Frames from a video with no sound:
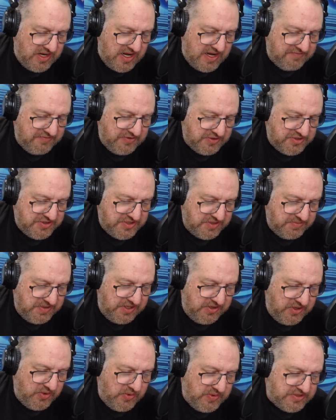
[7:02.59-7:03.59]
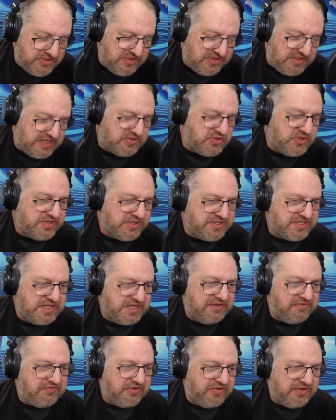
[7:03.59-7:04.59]
off your CPU and
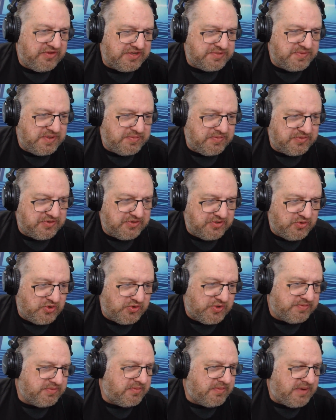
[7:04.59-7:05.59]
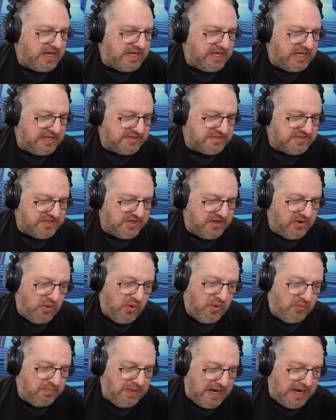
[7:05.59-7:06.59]
electricity for these people to do crypto mining. So
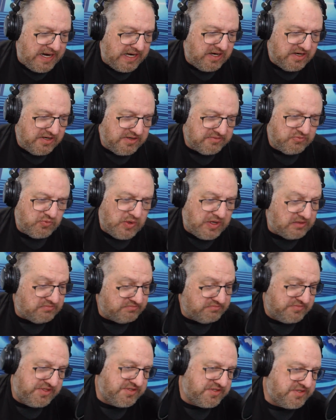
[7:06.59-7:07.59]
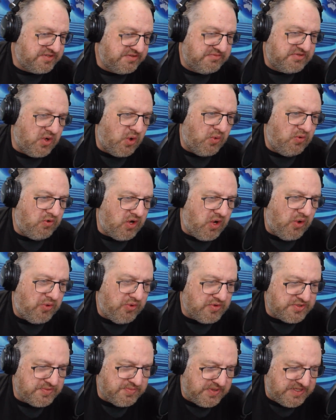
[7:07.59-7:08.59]
just don't go
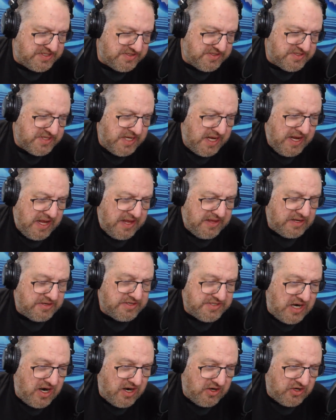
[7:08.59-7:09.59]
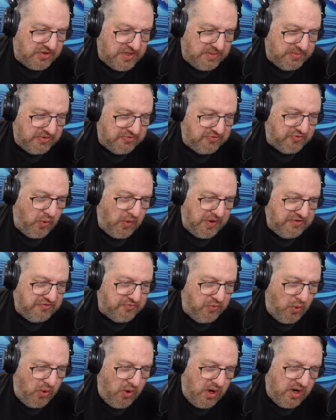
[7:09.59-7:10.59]
those places. That was article number
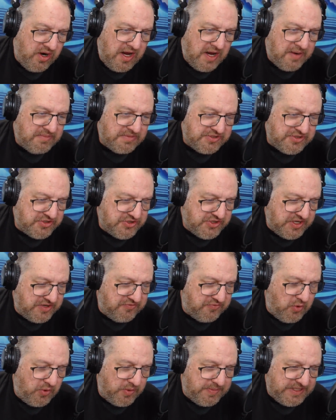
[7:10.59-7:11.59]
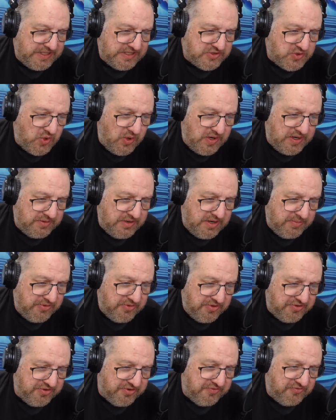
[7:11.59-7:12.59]
44. Mr. Chuck Foreman, let's go on to number
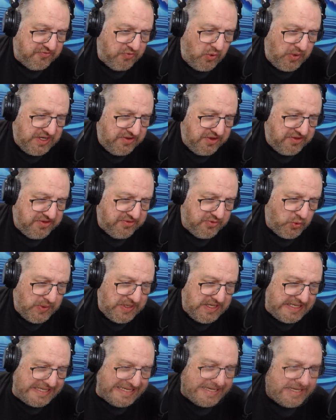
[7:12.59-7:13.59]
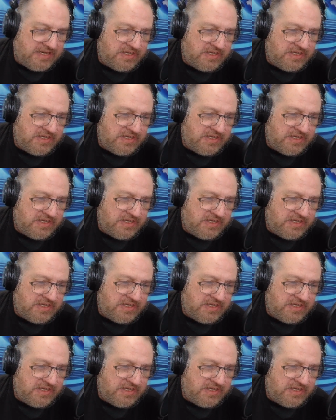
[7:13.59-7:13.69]
43.